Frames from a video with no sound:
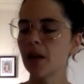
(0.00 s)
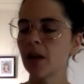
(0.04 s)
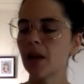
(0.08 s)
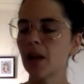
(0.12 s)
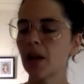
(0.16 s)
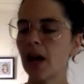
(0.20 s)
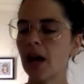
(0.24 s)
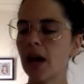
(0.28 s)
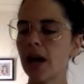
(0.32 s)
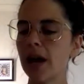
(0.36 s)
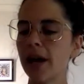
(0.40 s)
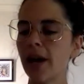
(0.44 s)

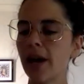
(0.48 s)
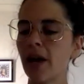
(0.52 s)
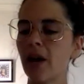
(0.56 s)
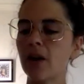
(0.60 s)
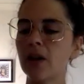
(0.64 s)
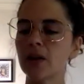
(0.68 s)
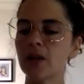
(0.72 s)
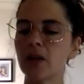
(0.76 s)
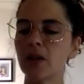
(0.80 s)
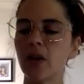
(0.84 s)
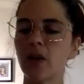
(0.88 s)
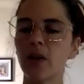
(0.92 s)
I
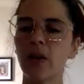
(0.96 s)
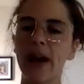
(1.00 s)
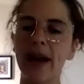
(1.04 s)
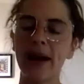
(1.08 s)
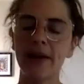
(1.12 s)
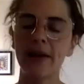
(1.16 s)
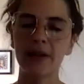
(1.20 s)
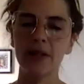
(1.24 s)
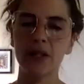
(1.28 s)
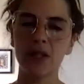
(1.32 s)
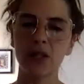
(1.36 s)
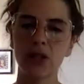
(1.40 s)
also
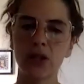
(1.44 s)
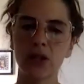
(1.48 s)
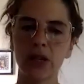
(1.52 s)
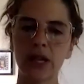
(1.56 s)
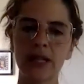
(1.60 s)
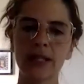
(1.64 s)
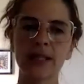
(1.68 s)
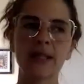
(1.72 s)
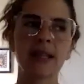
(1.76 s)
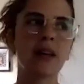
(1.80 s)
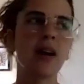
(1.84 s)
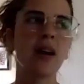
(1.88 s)
have a
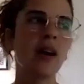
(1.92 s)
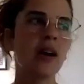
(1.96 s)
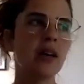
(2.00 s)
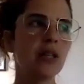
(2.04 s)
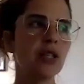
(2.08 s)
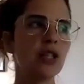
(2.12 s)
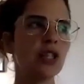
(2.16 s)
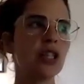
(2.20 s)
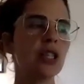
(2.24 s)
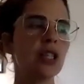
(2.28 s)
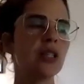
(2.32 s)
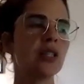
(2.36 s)
degree in
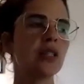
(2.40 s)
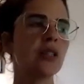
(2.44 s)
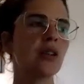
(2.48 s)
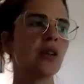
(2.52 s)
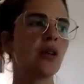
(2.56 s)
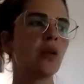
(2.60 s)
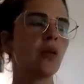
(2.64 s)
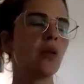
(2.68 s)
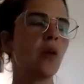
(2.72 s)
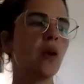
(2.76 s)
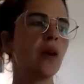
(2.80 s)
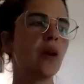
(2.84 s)
psychology.
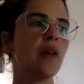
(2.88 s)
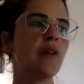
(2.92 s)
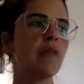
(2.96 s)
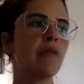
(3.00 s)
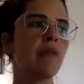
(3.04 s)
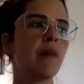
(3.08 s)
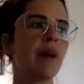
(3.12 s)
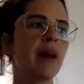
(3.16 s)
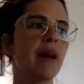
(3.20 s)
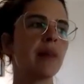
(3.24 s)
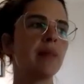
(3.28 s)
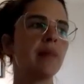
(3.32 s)
So one of
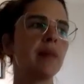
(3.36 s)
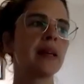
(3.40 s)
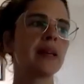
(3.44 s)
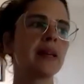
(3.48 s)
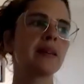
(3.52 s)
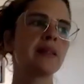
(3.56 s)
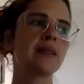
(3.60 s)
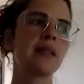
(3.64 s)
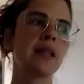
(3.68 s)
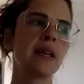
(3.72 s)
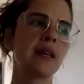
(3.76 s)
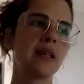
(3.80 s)
my
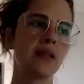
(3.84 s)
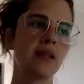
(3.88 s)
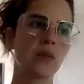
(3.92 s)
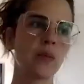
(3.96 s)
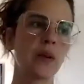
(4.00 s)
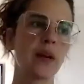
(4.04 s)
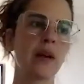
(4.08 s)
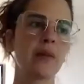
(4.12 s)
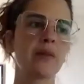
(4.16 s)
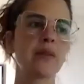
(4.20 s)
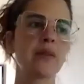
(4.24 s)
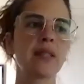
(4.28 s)
biggest things
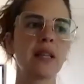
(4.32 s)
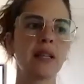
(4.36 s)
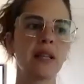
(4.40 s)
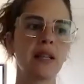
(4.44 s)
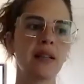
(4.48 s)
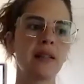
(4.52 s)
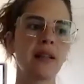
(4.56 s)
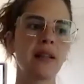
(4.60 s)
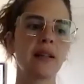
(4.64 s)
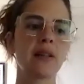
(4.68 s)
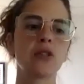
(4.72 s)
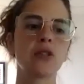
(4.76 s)
when I was
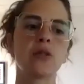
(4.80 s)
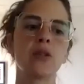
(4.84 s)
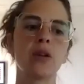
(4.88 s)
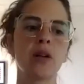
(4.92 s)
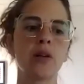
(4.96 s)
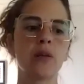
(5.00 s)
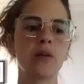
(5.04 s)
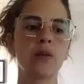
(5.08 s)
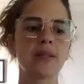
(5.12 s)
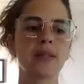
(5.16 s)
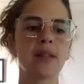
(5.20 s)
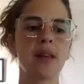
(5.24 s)
getting that
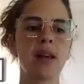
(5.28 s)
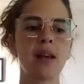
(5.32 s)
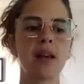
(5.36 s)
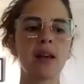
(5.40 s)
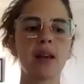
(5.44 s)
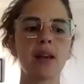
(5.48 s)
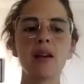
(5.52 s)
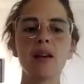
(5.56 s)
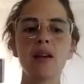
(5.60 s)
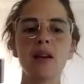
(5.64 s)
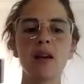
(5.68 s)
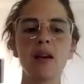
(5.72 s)
degree was
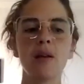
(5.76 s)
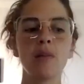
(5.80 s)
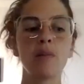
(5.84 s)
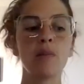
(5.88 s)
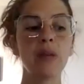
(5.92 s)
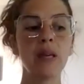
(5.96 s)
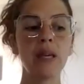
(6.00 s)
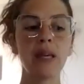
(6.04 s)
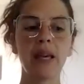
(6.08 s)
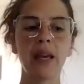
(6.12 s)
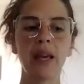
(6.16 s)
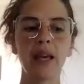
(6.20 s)
like
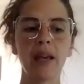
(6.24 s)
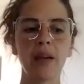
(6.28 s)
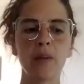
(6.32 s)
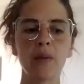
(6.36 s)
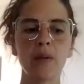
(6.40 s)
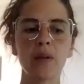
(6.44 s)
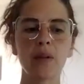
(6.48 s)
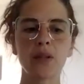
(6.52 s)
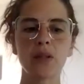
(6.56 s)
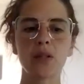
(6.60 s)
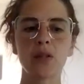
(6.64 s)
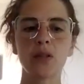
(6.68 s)
being
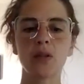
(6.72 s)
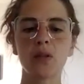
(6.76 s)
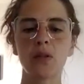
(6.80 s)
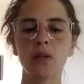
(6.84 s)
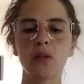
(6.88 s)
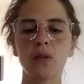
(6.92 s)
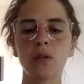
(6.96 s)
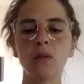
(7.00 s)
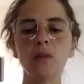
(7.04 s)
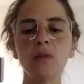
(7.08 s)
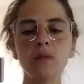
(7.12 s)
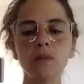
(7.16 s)
able
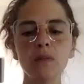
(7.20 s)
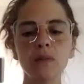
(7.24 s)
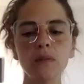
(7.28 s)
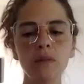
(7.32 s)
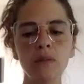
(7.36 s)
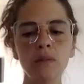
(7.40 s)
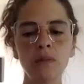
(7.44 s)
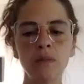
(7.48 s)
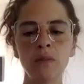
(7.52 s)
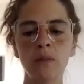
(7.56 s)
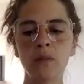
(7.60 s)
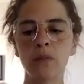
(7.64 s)
to
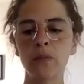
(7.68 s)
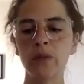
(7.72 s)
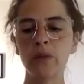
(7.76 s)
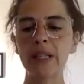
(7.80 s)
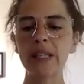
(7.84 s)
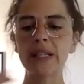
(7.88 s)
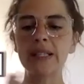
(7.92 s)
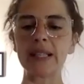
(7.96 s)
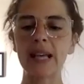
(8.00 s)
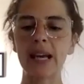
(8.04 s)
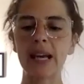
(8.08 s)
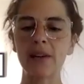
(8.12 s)

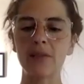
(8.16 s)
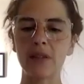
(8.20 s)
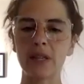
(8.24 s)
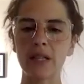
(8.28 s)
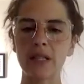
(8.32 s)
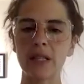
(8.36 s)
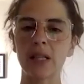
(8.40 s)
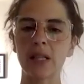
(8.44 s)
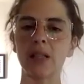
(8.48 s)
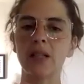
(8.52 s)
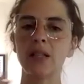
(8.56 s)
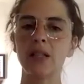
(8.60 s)
really dive
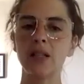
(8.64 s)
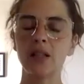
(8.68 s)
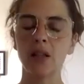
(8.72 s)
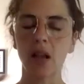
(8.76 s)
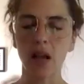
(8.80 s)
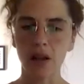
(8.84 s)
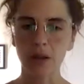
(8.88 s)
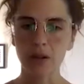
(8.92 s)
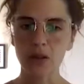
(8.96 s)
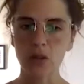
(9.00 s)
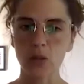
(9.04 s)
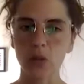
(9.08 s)
into like
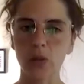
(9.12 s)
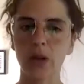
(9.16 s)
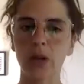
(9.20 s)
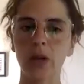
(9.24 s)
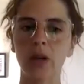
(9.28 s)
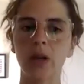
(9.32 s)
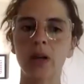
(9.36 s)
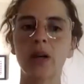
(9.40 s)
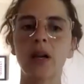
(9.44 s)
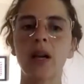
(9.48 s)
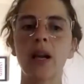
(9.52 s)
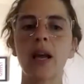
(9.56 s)
Jung's
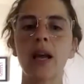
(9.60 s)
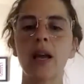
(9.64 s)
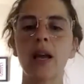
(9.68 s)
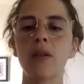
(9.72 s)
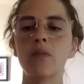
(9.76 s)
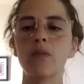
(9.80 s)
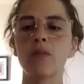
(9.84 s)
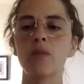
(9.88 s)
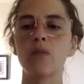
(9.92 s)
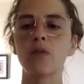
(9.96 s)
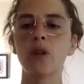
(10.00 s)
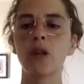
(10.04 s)
work
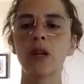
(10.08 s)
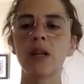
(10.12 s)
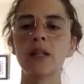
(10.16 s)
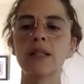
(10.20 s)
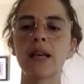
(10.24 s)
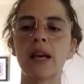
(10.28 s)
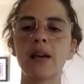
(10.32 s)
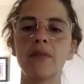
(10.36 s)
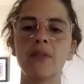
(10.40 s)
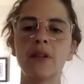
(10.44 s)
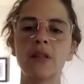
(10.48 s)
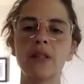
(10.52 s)
and really
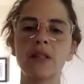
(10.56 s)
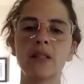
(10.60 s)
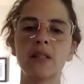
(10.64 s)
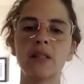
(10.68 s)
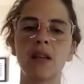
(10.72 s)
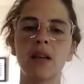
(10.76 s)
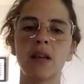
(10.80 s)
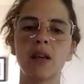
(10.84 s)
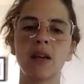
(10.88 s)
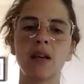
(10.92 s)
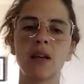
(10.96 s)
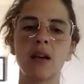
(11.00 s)
dive
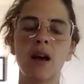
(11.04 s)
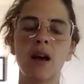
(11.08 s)
into